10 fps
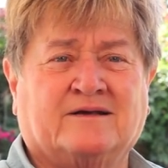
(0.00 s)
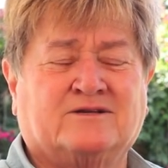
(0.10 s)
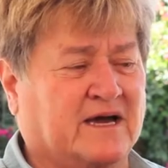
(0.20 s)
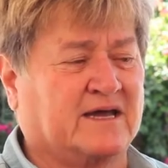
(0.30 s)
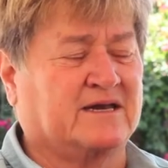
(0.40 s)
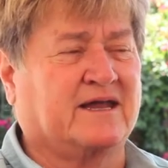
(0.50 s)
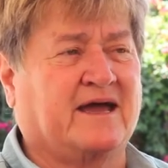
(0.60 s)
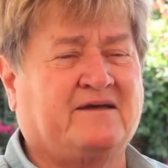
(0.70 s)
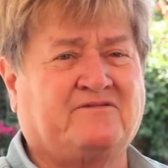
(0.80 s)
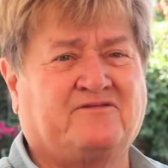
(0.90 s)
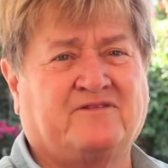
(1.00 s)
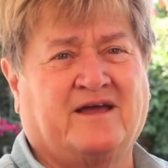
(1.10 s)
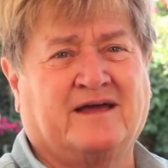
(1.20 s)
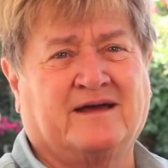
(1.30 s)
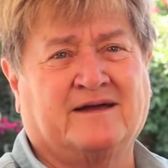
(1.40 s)
So I got a knife
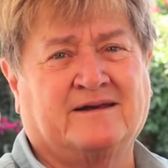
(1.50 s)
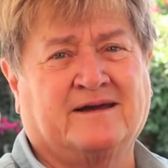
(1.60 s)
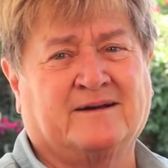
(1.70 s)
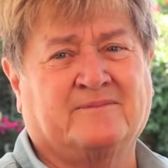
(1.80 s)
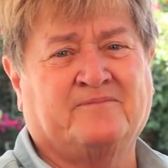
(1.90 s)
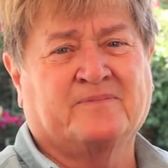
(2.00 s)
and